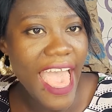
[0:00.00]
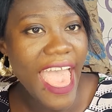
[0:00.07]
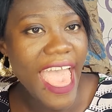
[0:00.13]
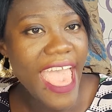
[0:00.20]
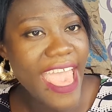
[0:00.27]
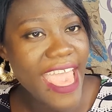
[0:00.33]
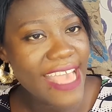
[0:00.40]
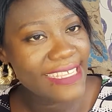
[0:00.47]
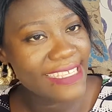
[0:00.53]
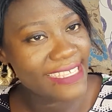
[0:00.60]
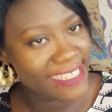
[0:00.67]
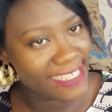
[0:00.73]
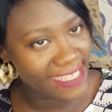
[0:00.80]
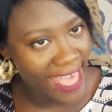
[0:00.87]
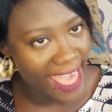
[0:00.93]

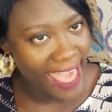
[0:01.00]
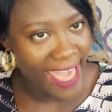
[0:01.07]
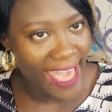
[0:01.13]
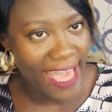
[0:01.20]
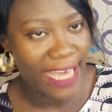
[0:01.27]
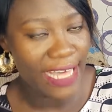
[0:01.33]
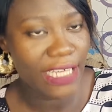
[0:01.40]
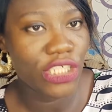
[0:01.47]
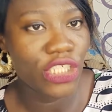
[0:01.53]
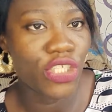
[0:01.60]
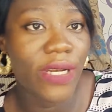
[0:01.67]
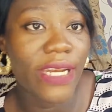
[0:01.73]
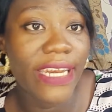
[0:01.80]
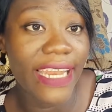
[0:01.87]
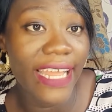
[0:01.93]
Ese, your
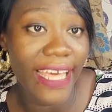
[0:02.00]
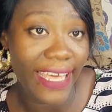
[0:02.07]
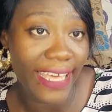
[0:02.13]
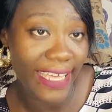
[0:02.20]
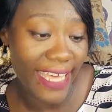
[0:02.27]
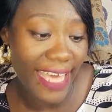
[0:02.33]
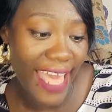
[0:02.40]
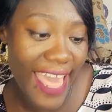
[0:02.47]
leg.